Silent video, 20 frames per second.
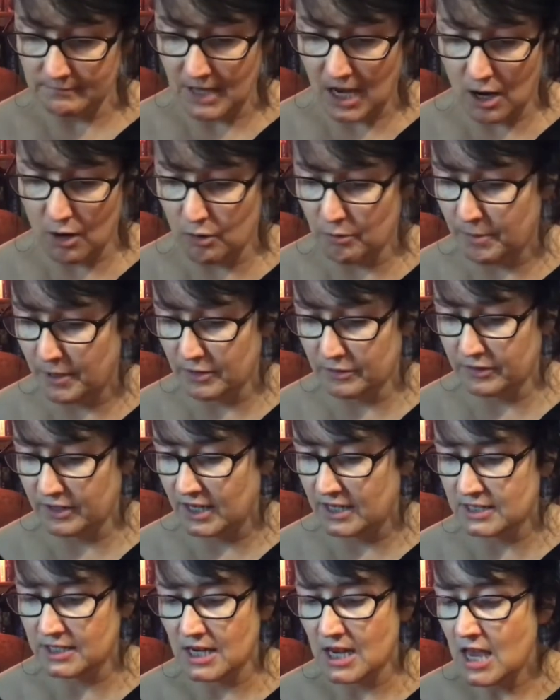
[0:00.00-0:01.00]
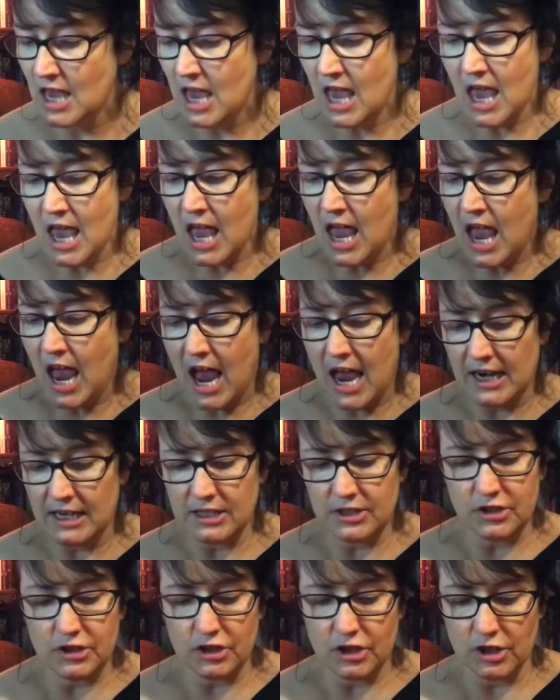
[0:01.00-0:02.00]
How about that? And
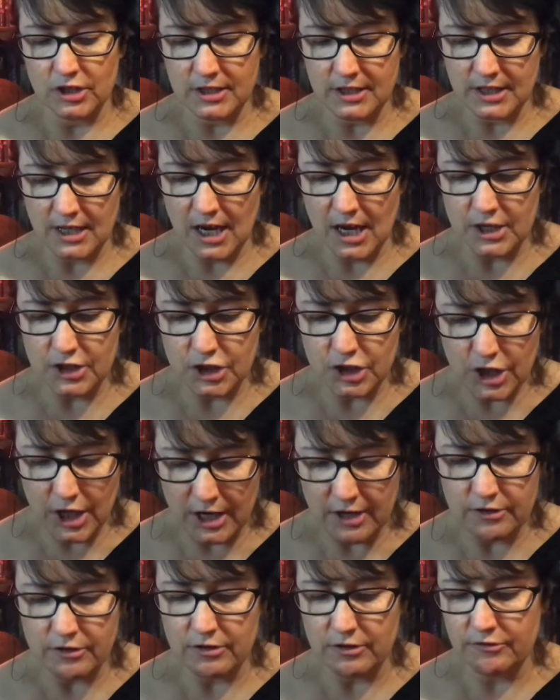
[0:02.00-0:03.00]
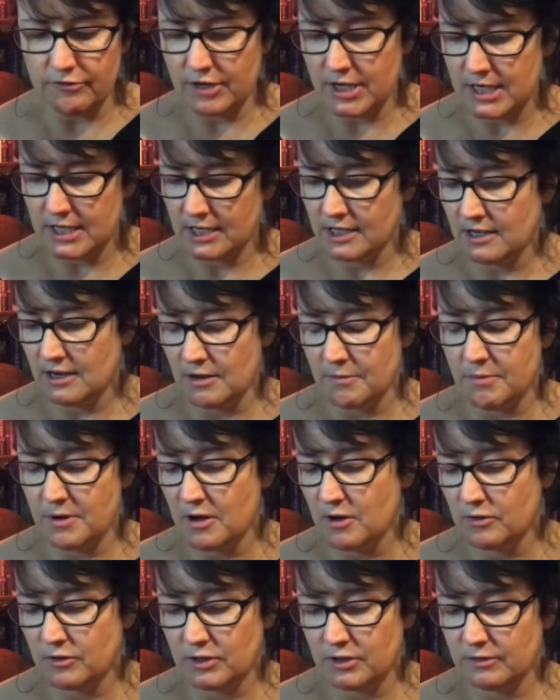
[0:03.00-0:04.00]
it's just a general reading
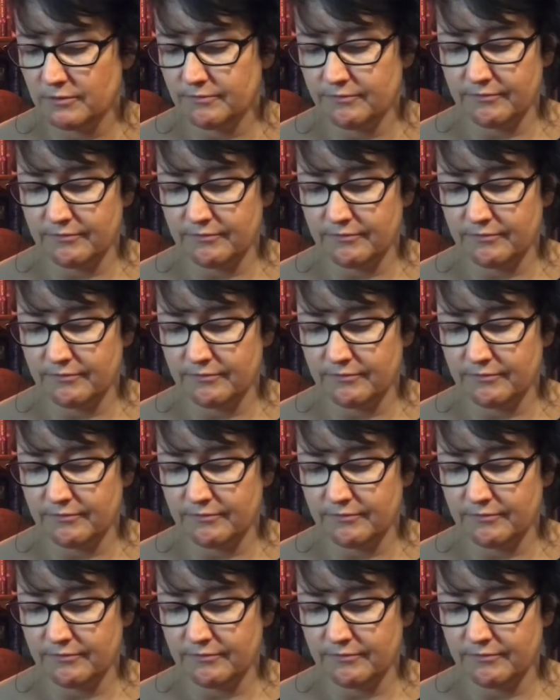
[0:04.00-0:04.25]
about,